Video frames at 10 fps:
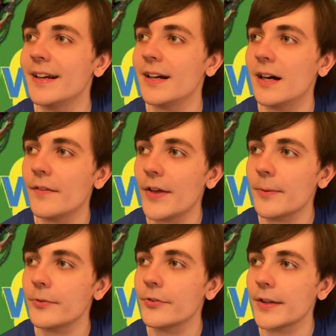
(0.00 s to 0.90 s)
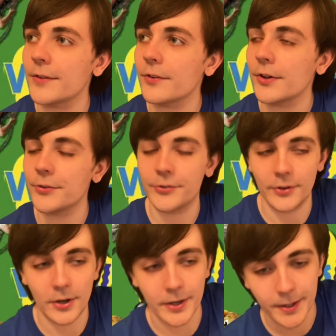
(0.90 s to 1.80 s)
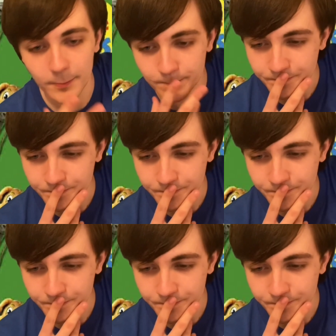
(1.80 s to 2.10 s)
Uh, that was, that's a good song.